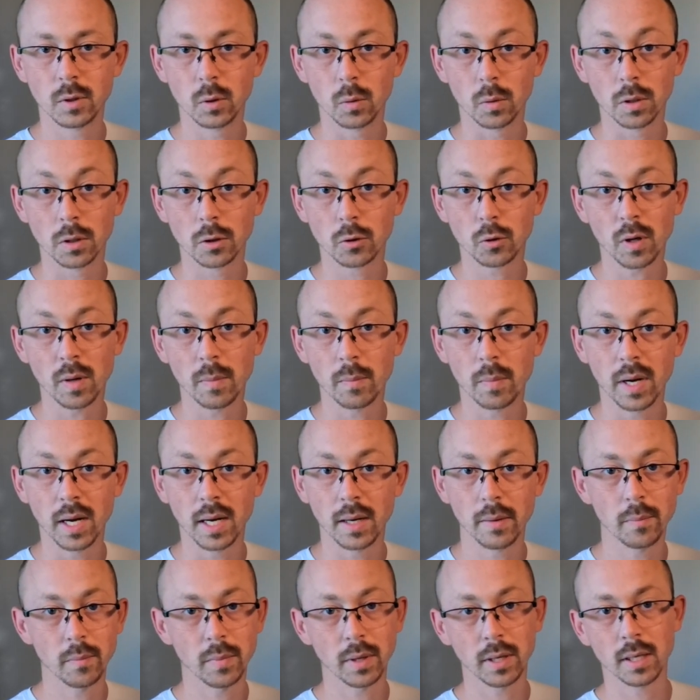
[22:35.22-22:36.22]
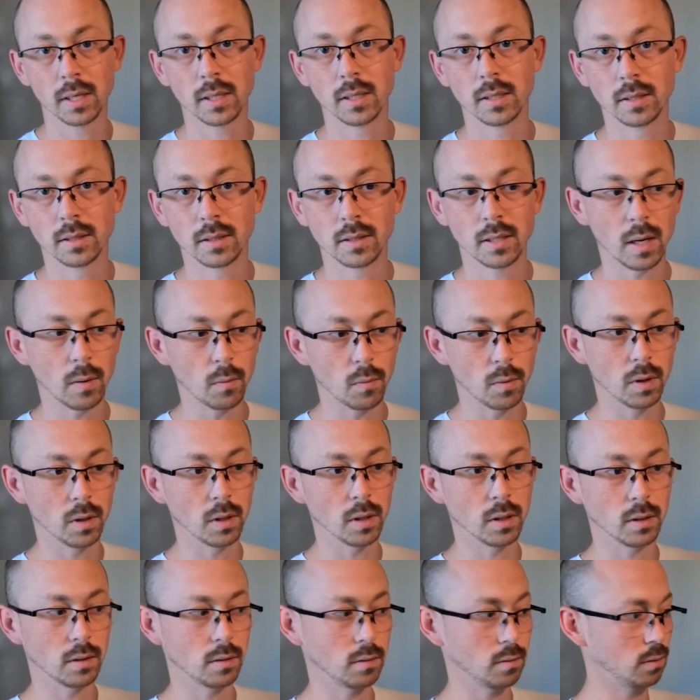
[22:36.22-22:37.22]
door and trim paint because I
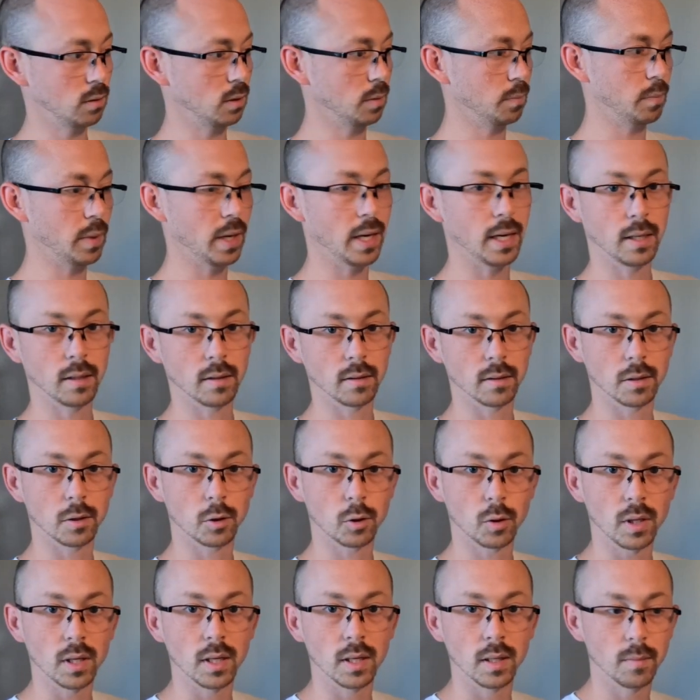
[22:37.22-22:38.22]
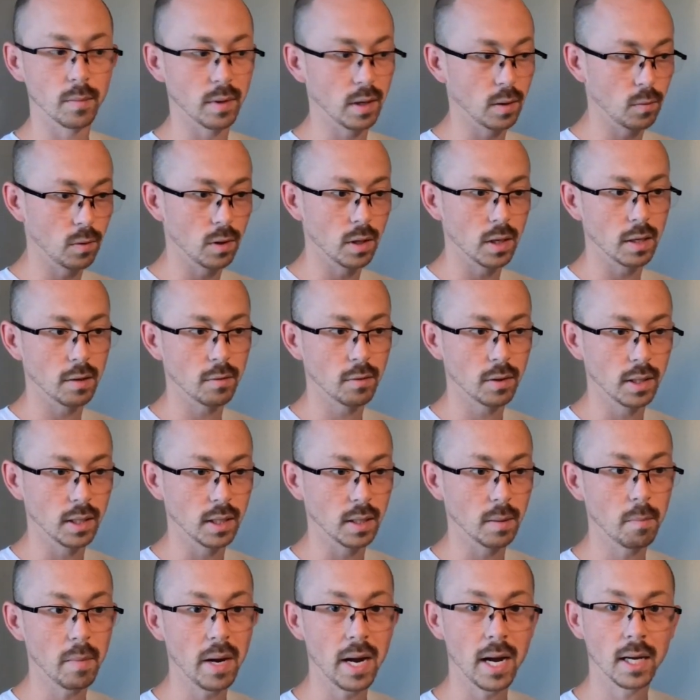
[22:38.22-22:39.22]
wanted to paint the trim and I wanted
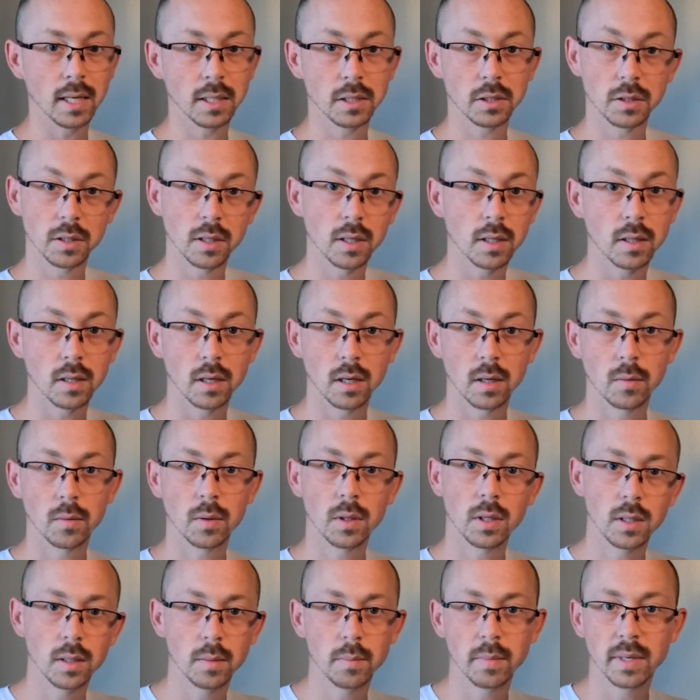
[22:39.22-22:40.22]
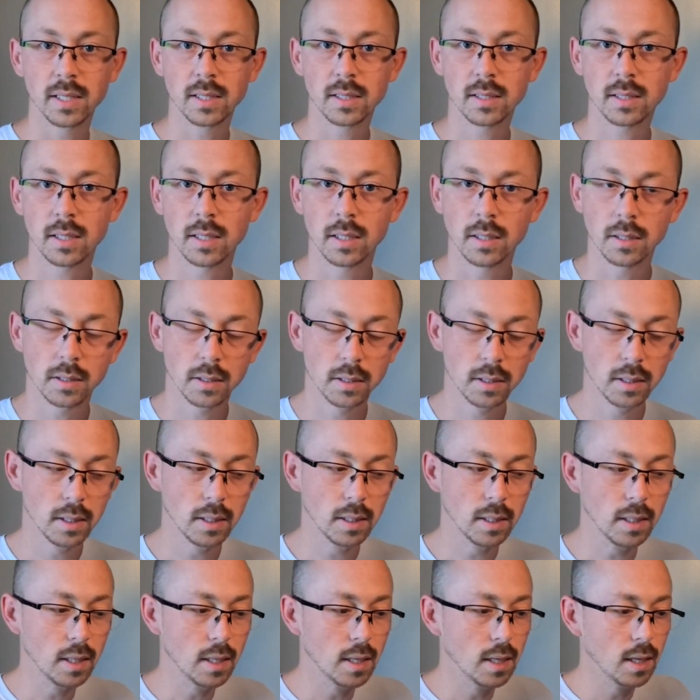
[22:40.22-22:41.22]
everything to match, and I thought, well, it makes sense.
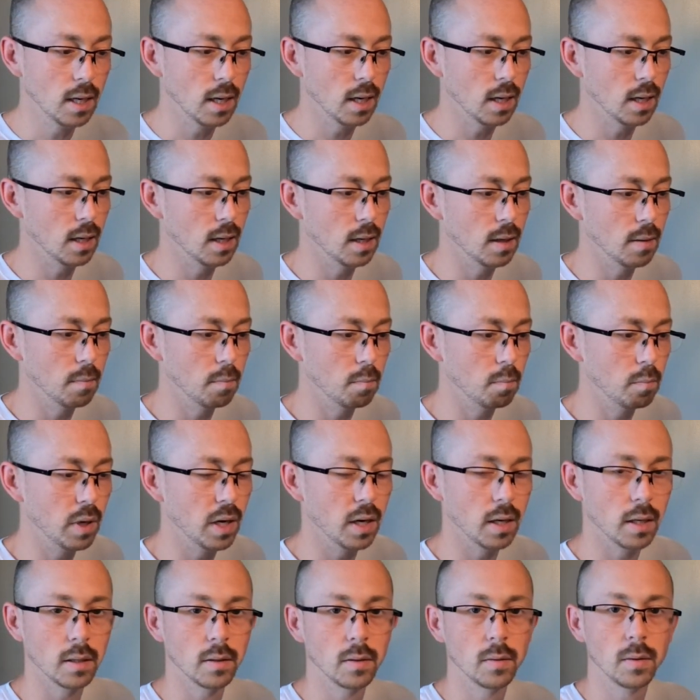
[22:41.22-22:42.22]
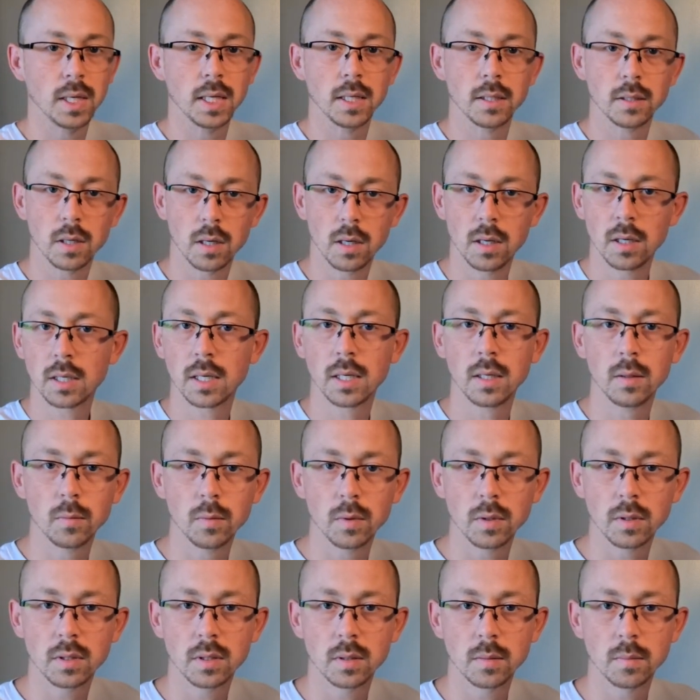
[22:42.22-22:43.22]
Um, but in talking
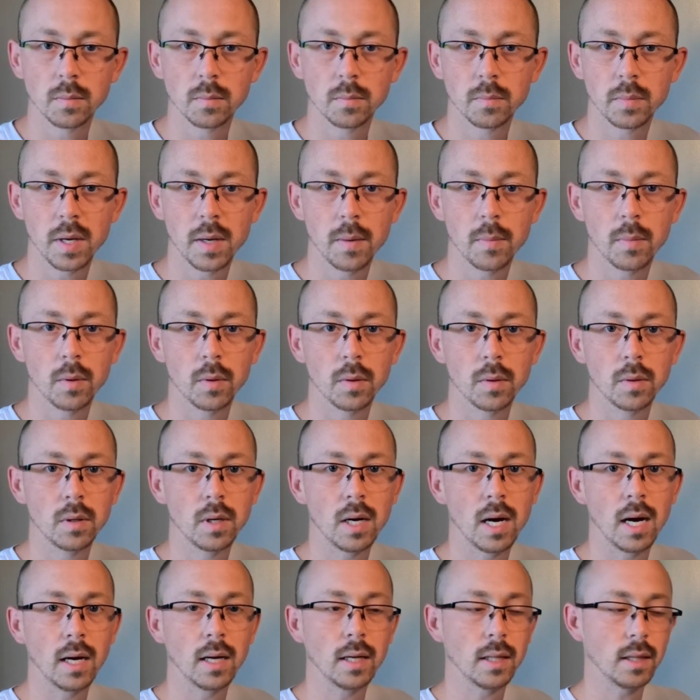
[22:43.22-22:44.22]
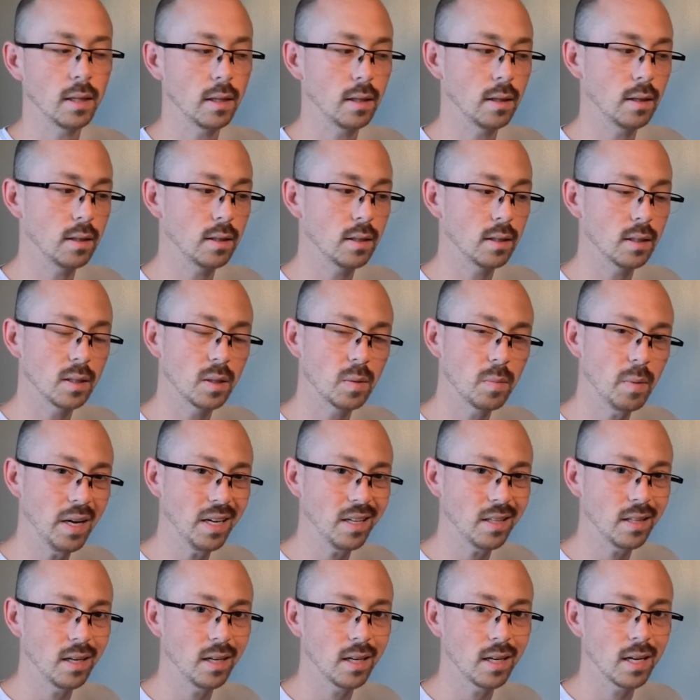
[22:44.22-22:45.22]
with some people, I
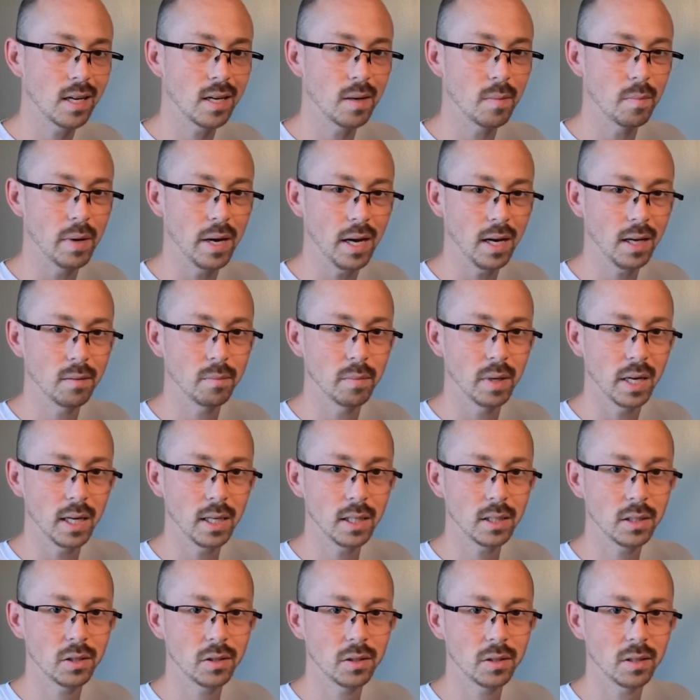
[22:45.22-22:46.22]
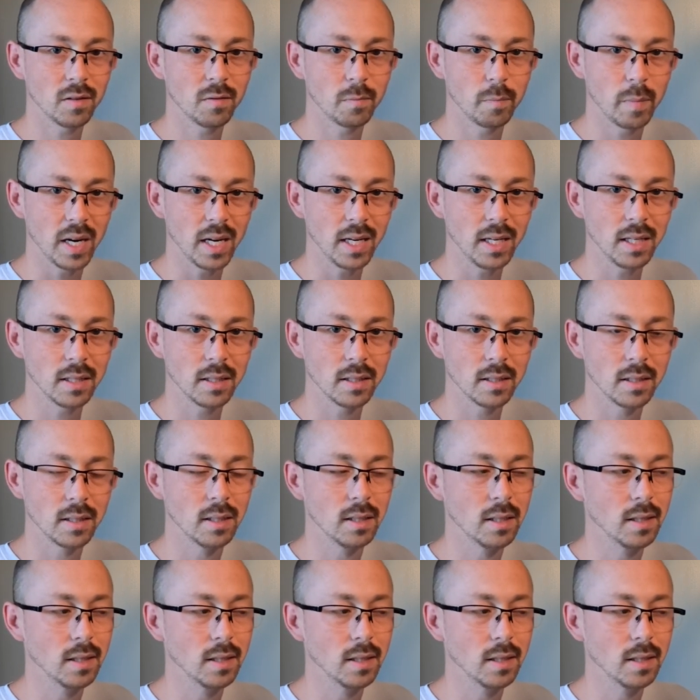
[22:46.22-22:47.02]
suspect that I got a bad batch of paint.